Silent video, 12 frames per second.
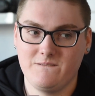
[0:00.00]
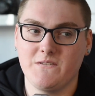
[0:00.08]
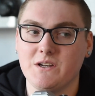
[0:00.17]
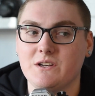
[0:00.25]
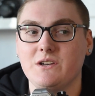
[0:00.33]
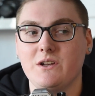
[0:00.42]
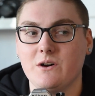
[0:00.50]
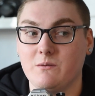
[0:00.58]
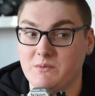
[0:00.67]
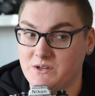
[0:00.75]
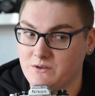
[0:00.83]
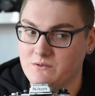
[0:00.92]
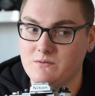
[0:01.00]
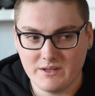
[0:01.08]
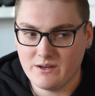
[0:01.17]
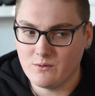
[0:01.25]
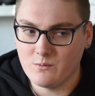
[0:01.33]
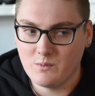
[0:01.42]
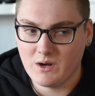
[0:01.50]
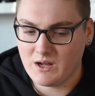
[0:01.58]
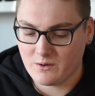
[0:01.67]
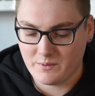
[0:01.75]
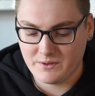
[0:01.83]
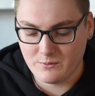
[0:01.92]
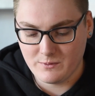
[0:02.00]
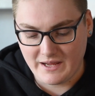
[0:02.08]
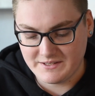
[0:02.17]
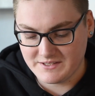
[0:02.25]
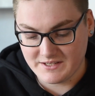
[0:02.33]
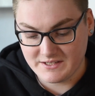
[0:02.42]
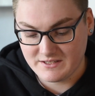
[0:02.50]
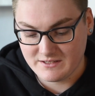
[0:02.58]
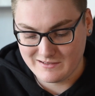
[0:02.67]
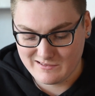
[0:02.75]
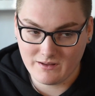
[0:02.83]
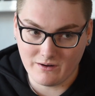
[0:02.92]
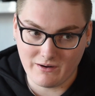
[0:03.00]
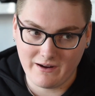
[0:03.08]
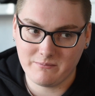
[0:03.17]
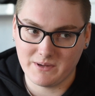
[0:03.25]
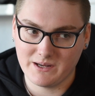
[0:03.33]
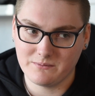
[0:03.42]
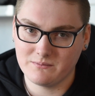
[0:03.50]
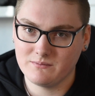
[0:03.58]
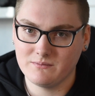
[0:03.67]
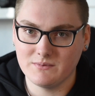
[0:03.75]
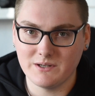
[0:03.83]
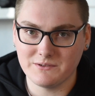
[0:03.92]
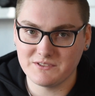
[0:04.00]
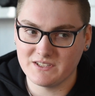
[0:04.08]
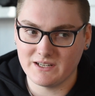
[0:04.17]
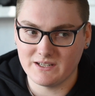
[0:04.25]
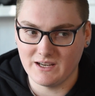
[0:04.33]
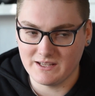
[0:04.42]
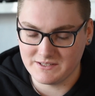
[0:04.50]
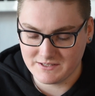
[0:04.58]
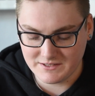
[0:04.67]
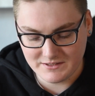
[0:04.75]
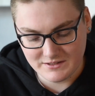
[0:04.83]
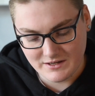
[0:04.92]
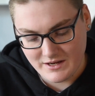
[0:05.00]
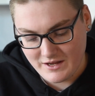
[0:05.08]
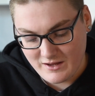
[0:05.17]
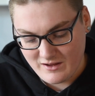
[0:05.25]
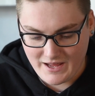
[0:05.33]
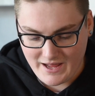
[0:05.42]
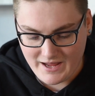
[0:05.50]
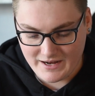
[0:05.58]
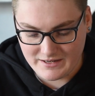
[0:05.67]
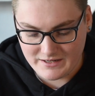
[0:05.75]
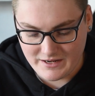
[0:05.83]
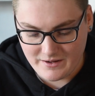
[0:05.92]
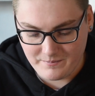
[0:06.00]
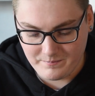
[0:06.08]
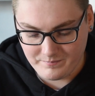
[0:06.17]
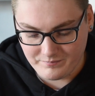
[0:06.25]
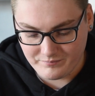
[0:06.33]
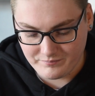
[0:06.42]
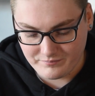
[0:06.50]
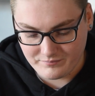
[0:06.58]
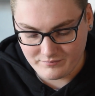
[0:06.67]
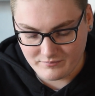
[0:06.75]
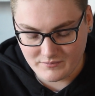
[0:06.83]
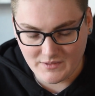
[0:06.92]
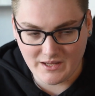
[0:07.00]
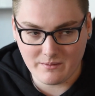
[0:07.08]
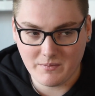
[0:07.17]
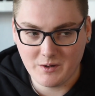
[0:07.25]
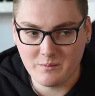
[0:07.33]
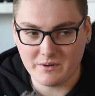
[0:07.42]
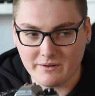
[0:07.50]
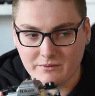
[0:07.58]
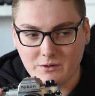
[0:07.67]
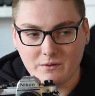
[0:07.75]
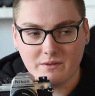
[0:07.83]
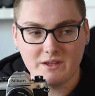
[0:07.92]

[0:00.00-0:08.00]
phenomenal. It will work with all lenses that are f-mount, not Z lenses, and at the moment I've got